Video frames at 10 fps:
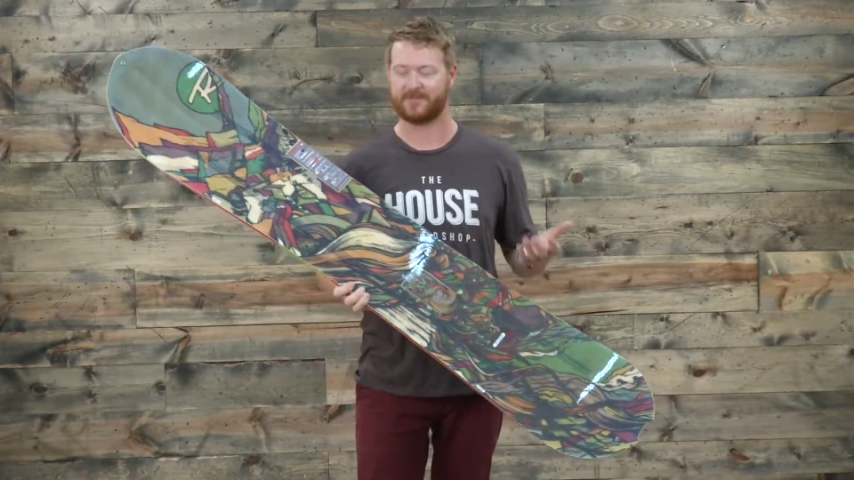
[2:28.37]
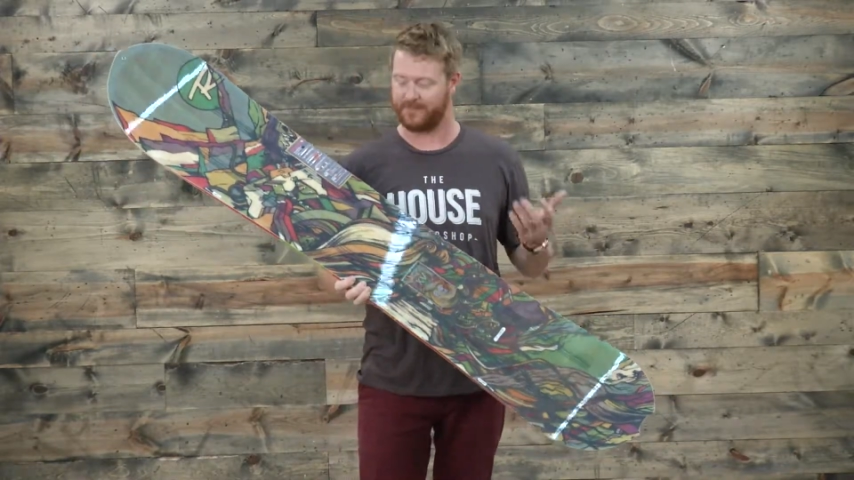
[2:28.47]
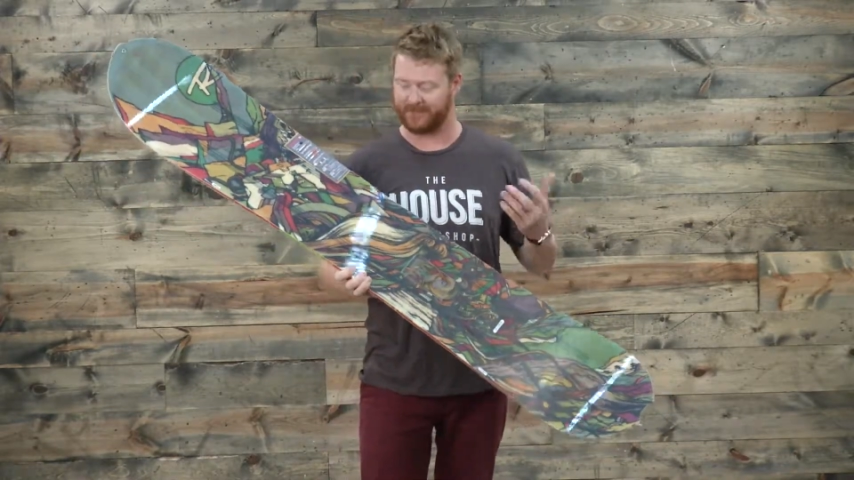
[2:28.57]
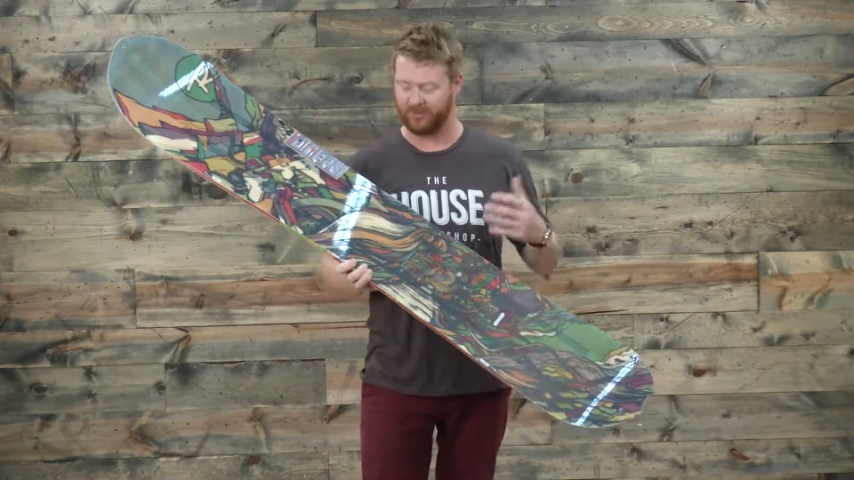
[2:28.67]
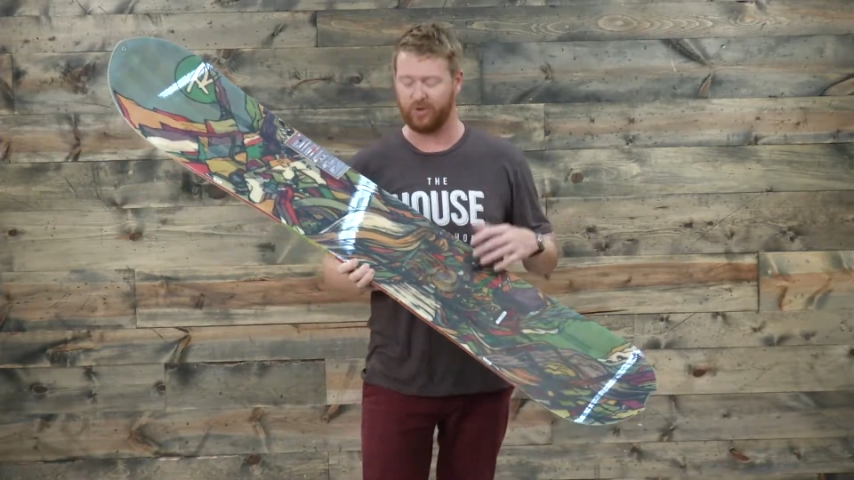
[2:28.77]

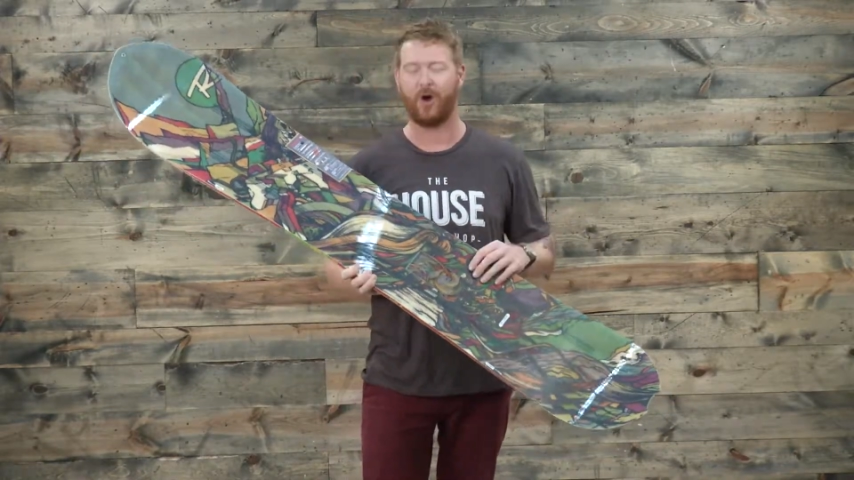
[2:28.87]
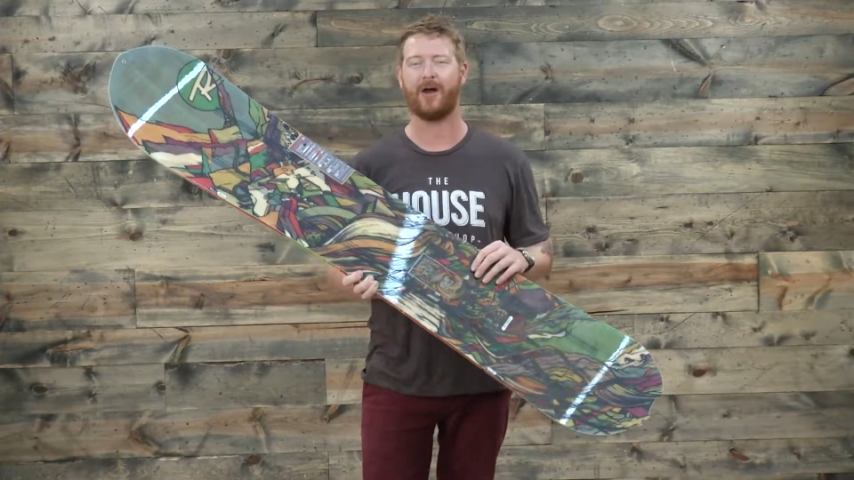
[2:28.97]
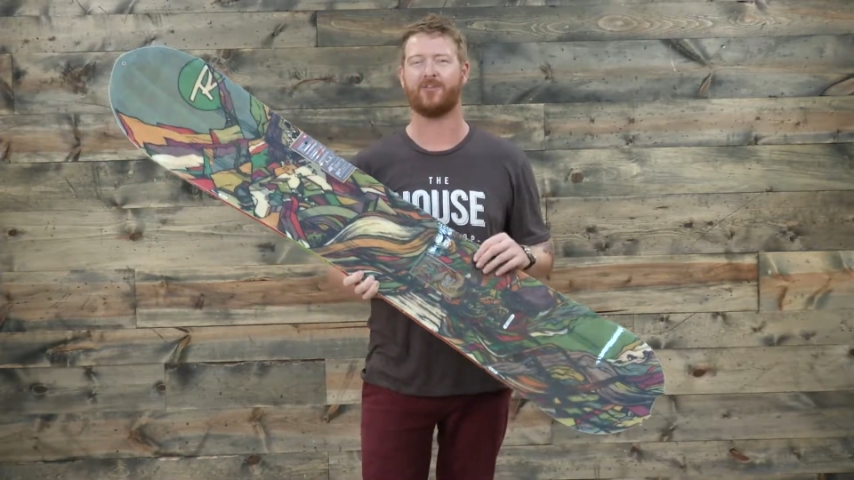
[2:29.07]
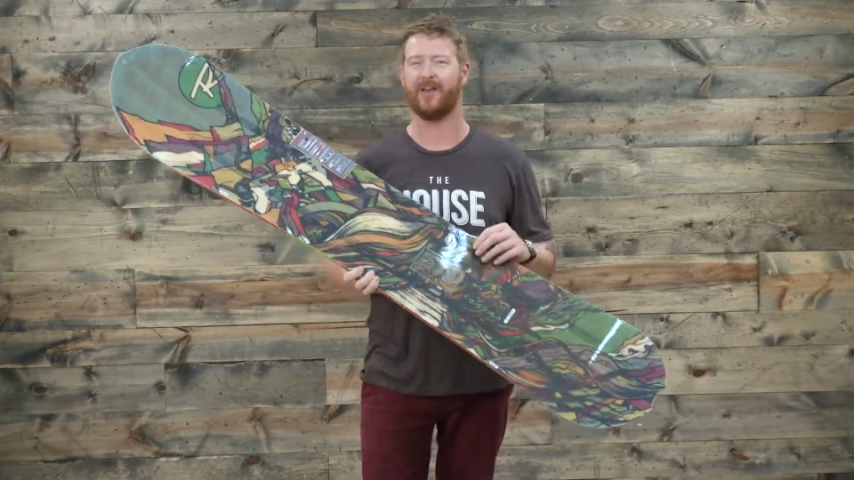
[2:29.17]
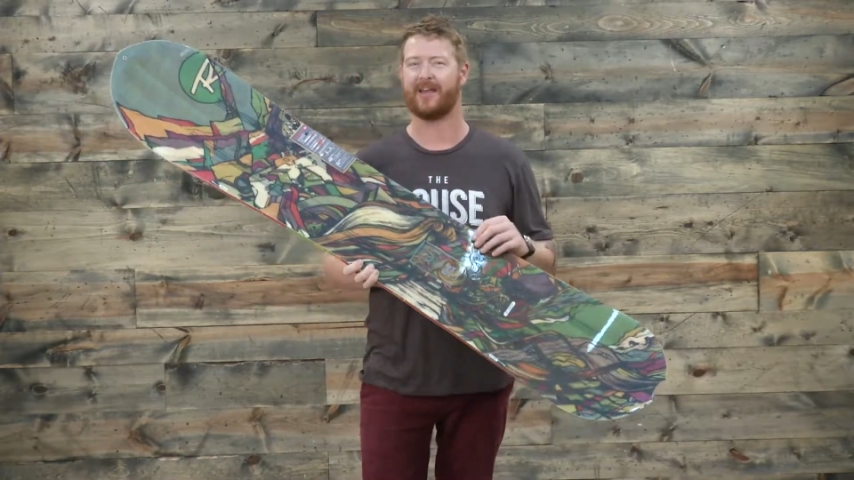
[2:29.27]
But if you know how
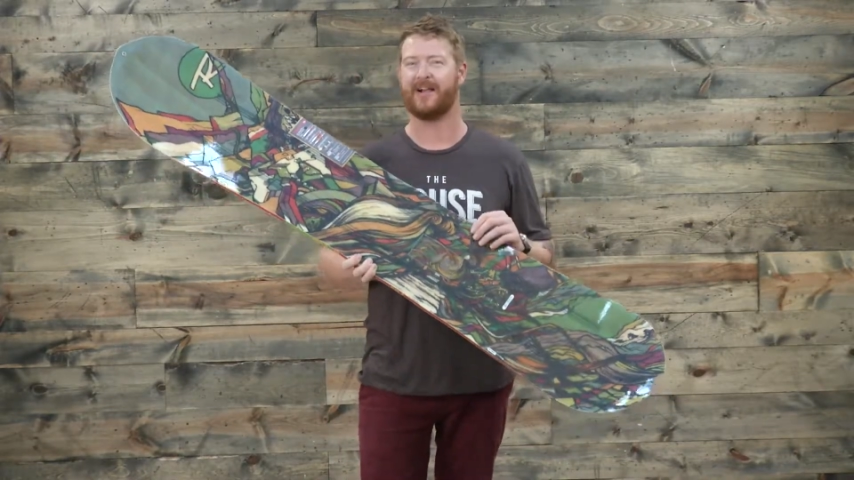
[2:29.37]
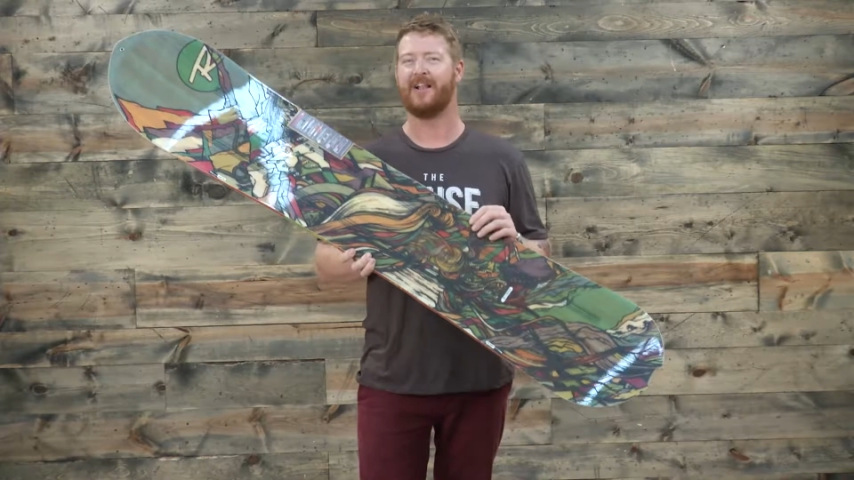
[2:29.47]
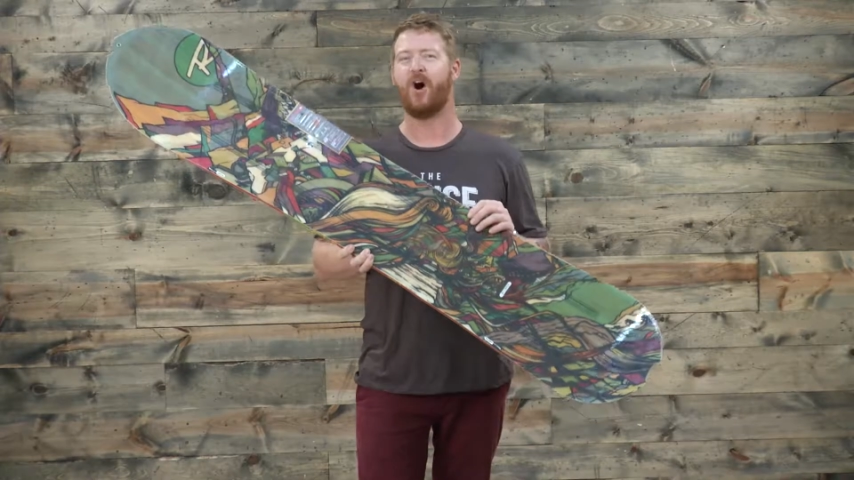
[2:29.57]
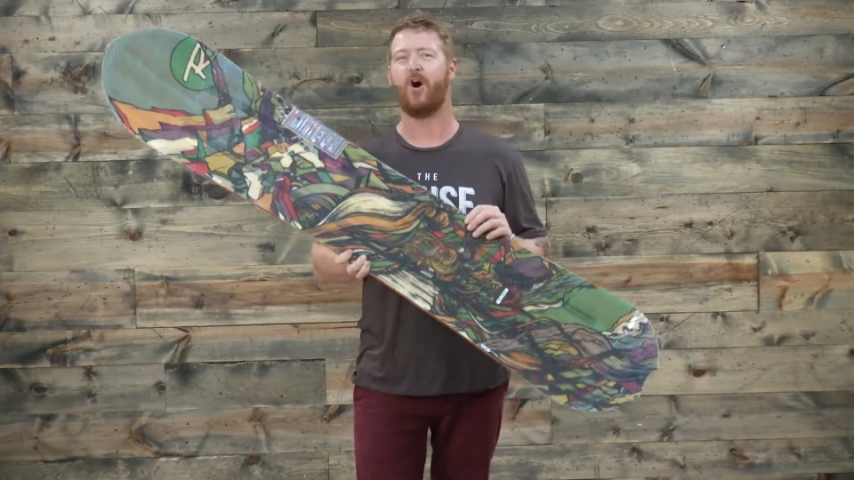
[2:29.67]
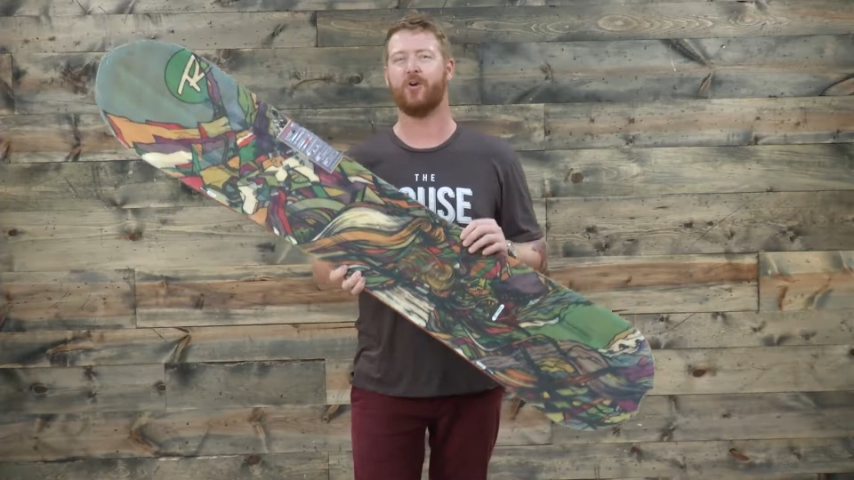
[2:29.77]
to
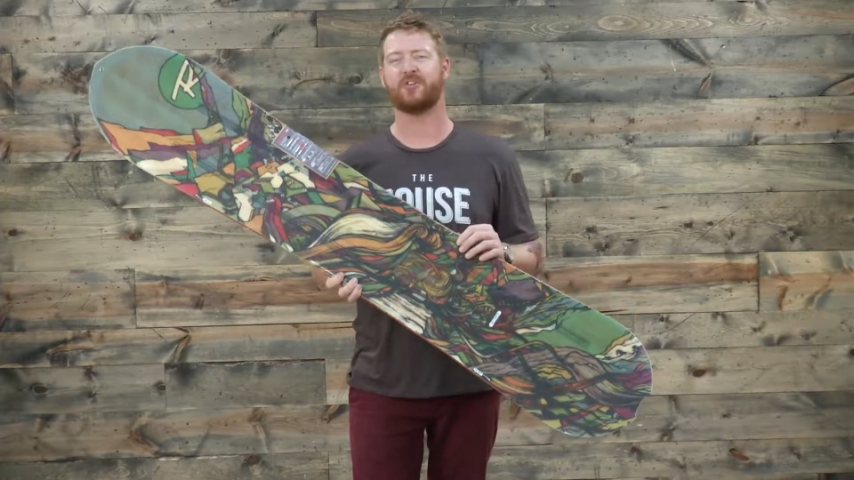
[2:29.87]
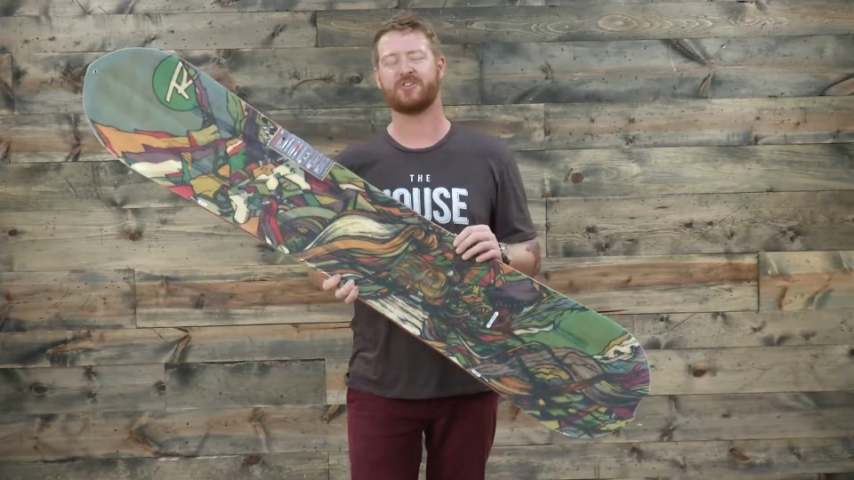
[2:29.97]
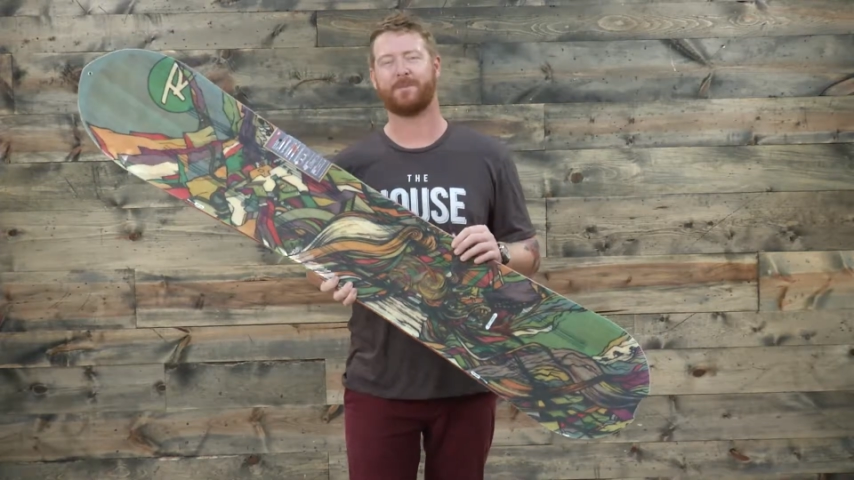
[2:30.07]
harness the